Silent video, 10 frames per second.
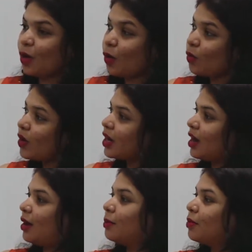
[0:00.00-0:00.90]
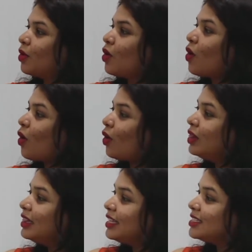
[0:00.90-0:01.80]
overcome
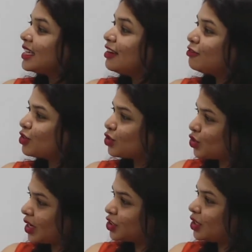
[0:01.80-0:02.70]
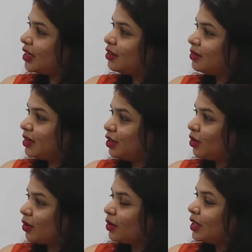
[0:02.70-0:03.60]
all these infrastructural,
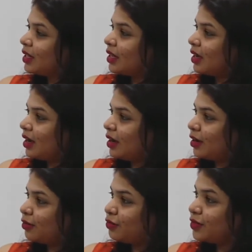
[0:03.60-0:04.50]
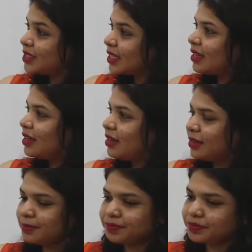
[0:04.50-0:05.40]
you know, uh, physical